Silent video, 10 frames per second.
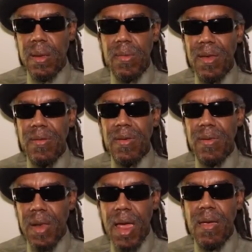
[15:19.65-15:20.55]
I'm not
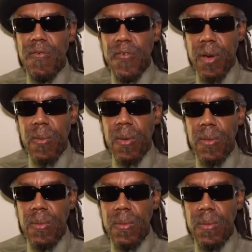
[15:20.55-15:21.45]
just named
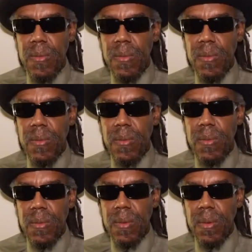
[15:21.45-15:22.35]
federal.
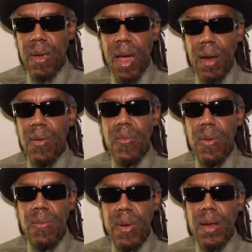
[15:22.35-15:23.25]
I don't
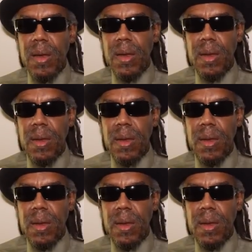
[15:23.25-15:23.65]
want money.